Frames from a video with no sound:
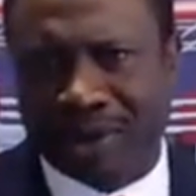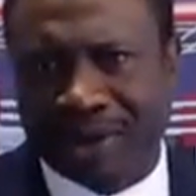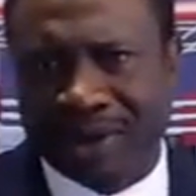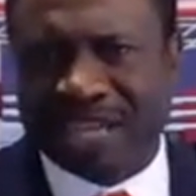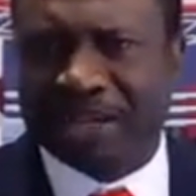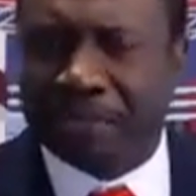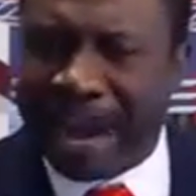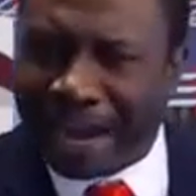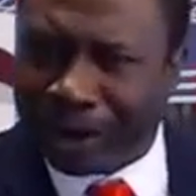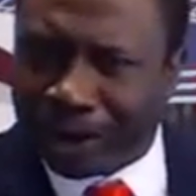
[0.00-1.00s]
It's a
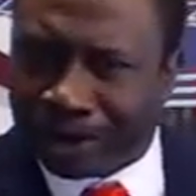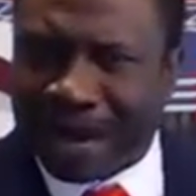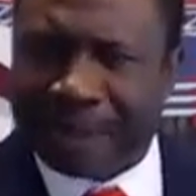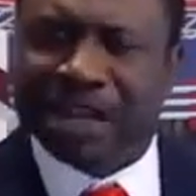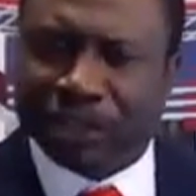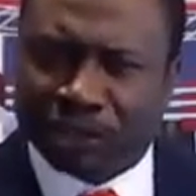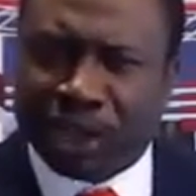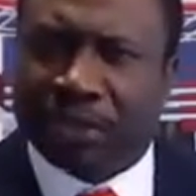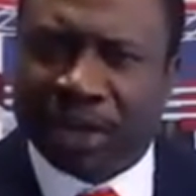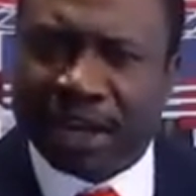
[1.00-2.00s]
minor crime that
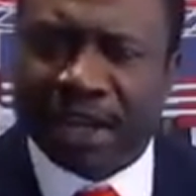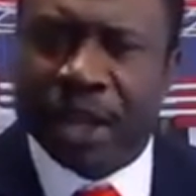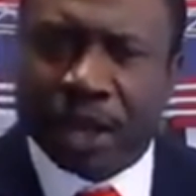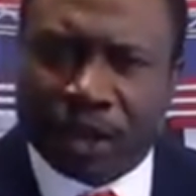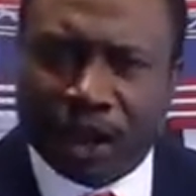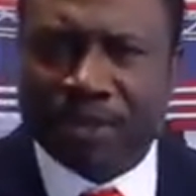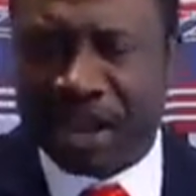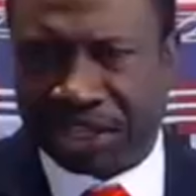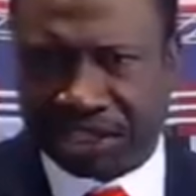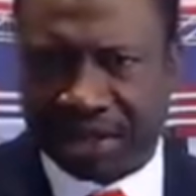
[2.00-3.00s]
somebody
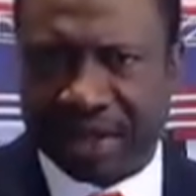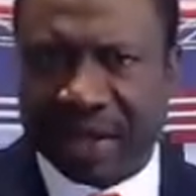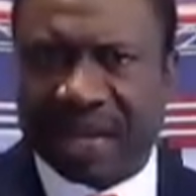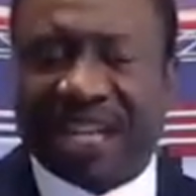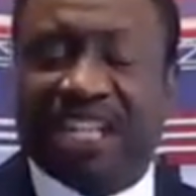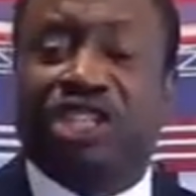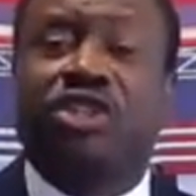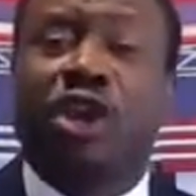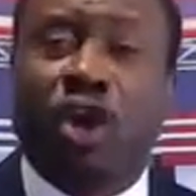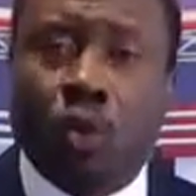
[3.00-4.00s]
commits. It is
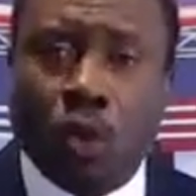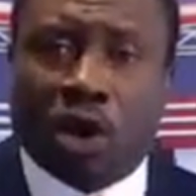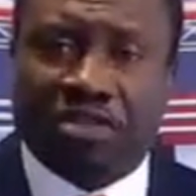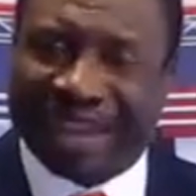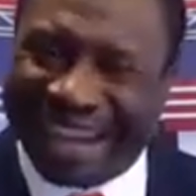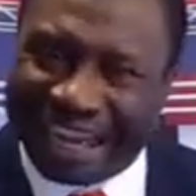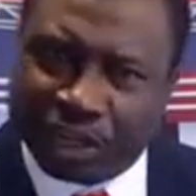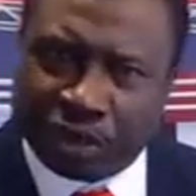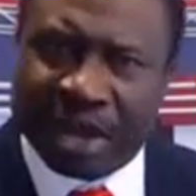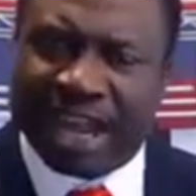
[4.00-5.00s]
not worth
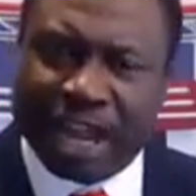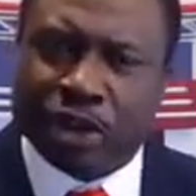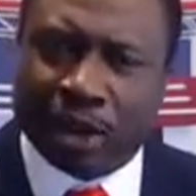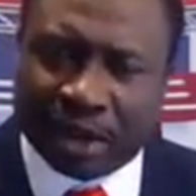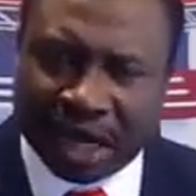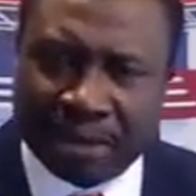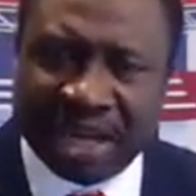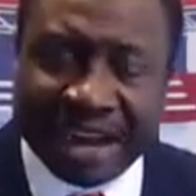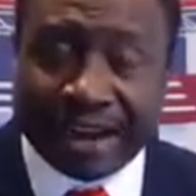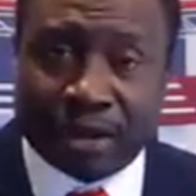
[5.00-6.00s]
entering in your
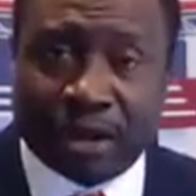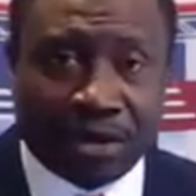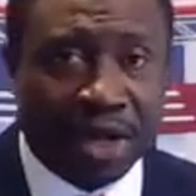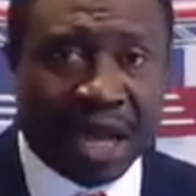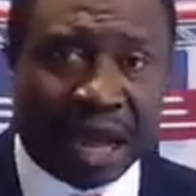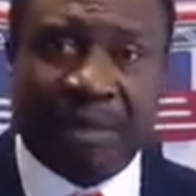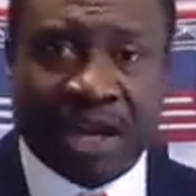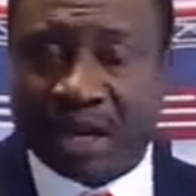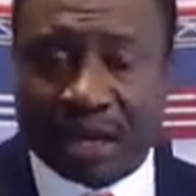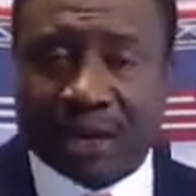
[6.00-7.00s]
criminal record. I mean,
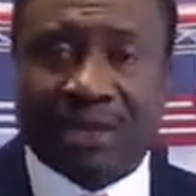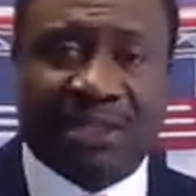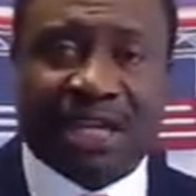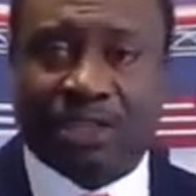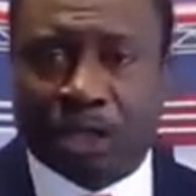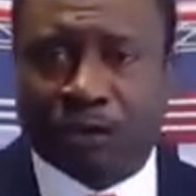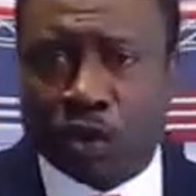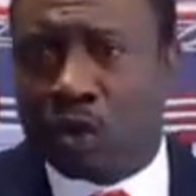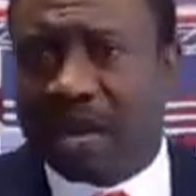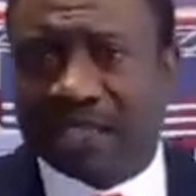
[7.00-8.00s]
in the context of
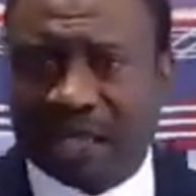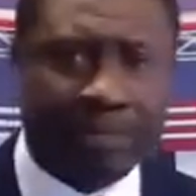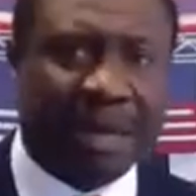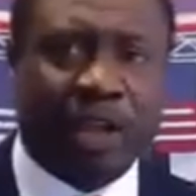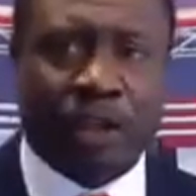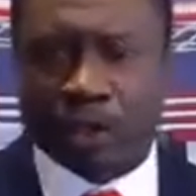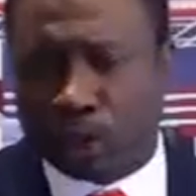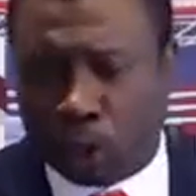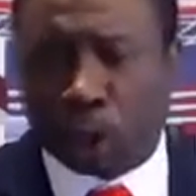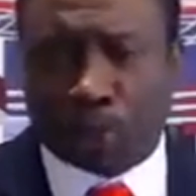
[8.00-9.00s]
US and maybe
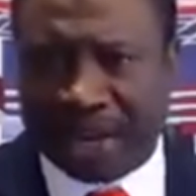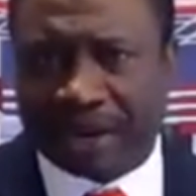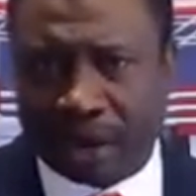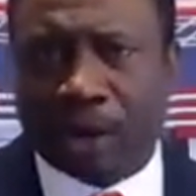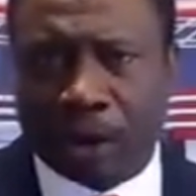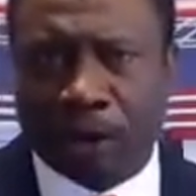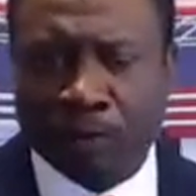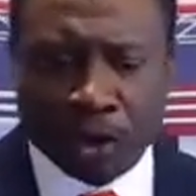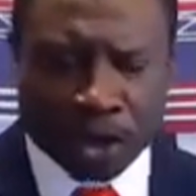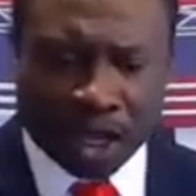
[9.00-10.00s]
European law.
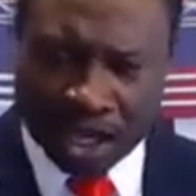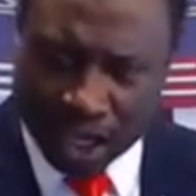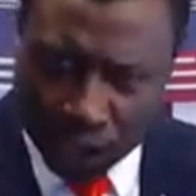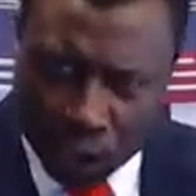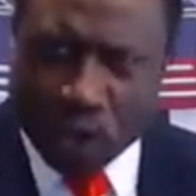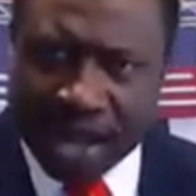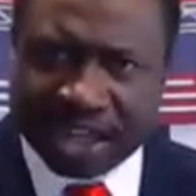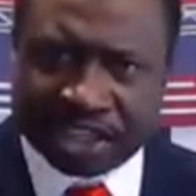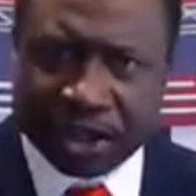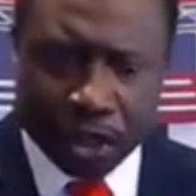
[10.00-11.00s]
In the
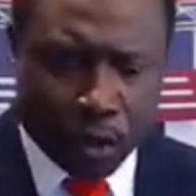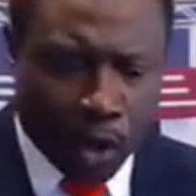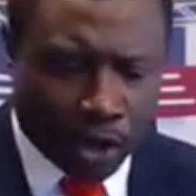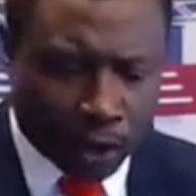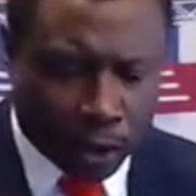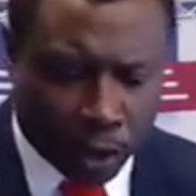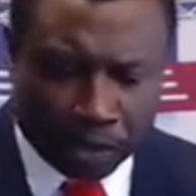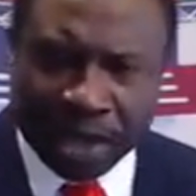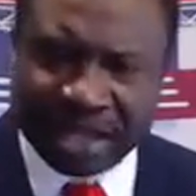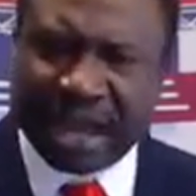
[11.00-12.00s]
US, when you
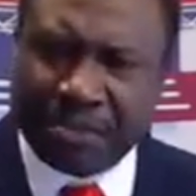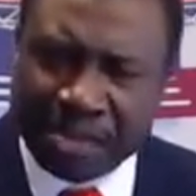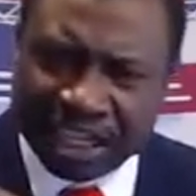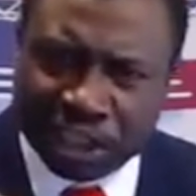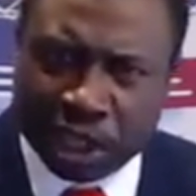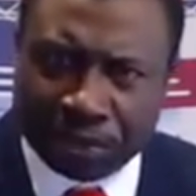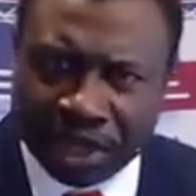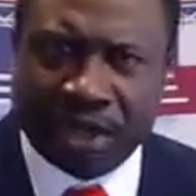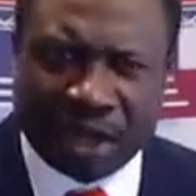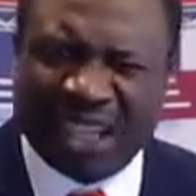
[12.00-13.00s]
commit a
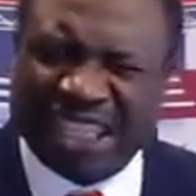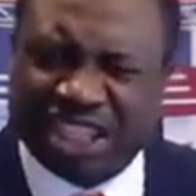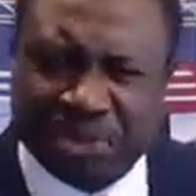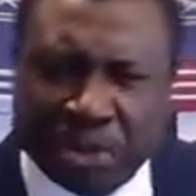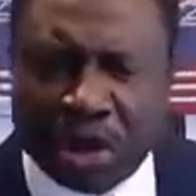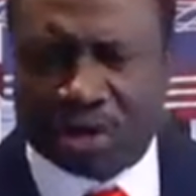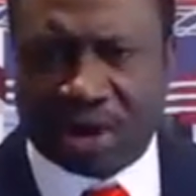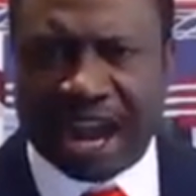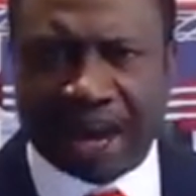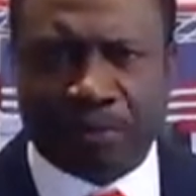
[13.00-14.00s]
misdemeanor, it's a small
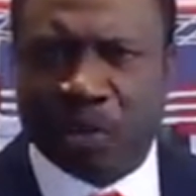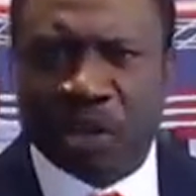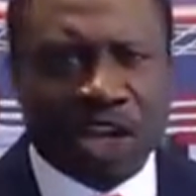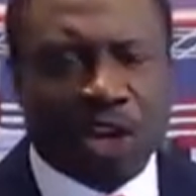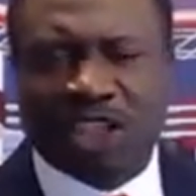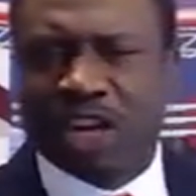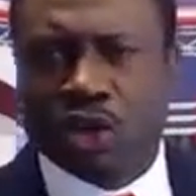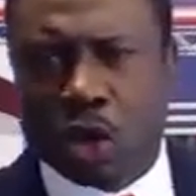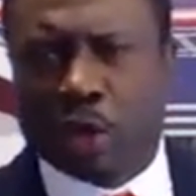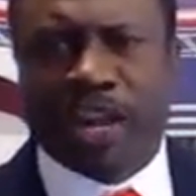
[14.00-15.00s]
crime. It doesn't
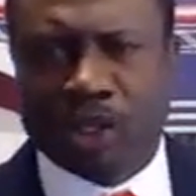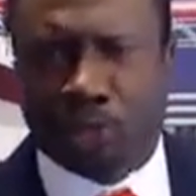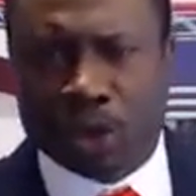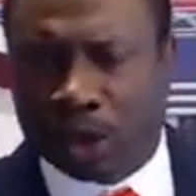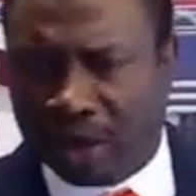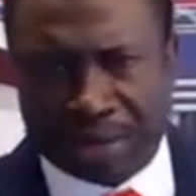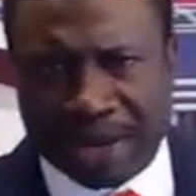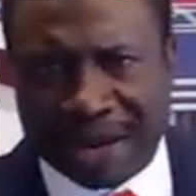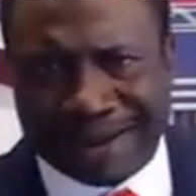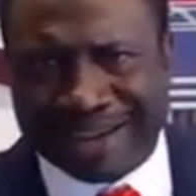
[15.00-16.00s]
go into your
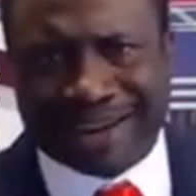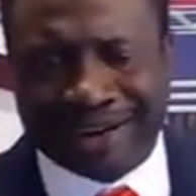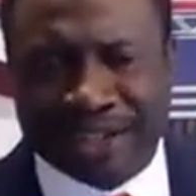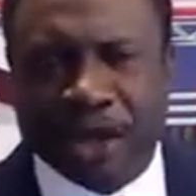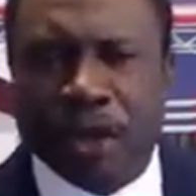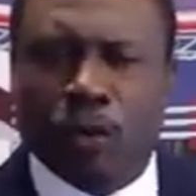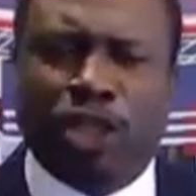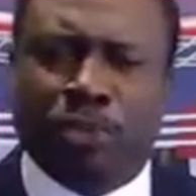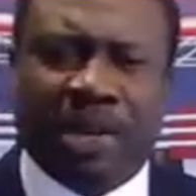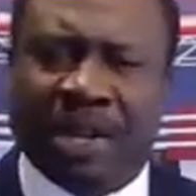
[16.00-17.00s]
criminal record,
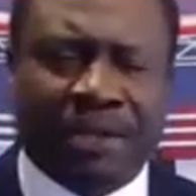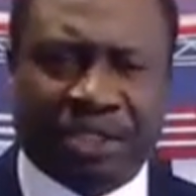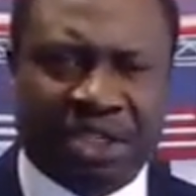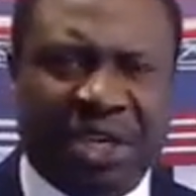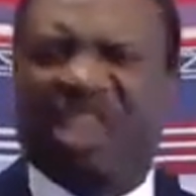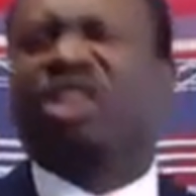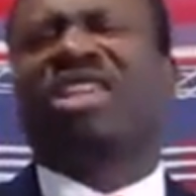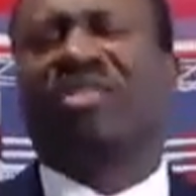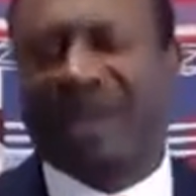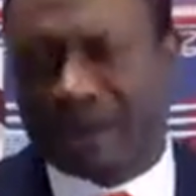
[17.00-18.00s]
which means it
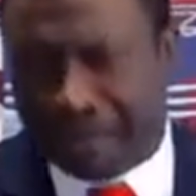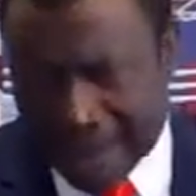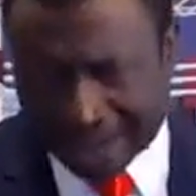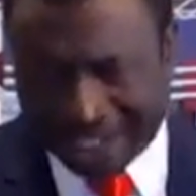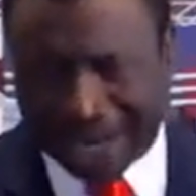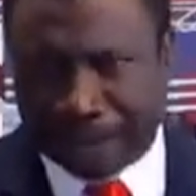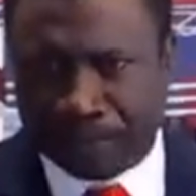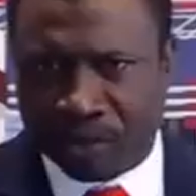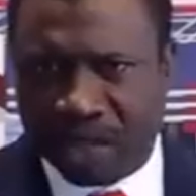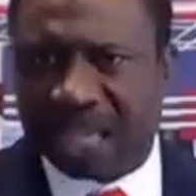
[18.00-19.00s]
doesn't really matter.
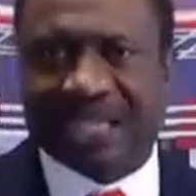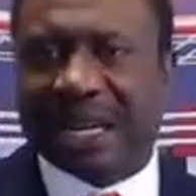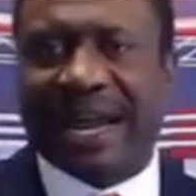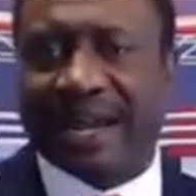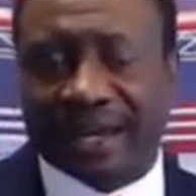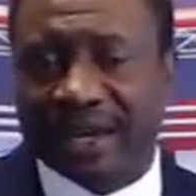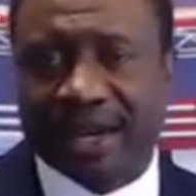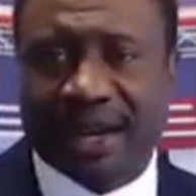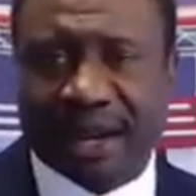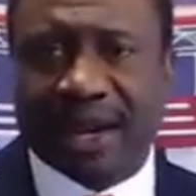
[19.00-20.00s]
It's like
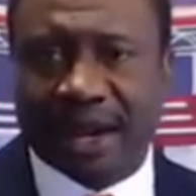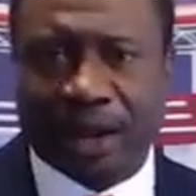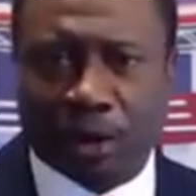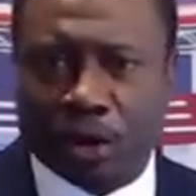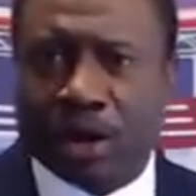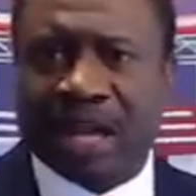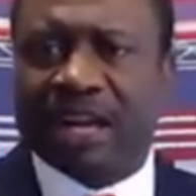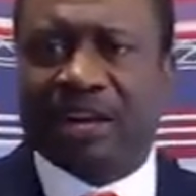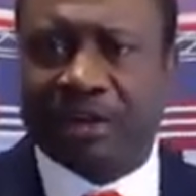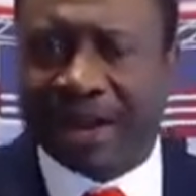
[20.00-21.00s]
running
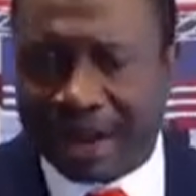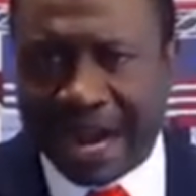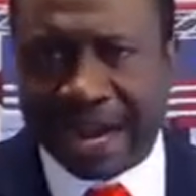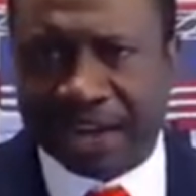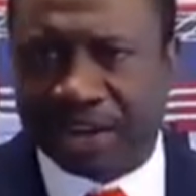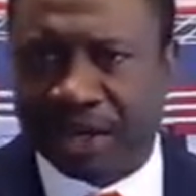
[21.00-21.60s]
the red light.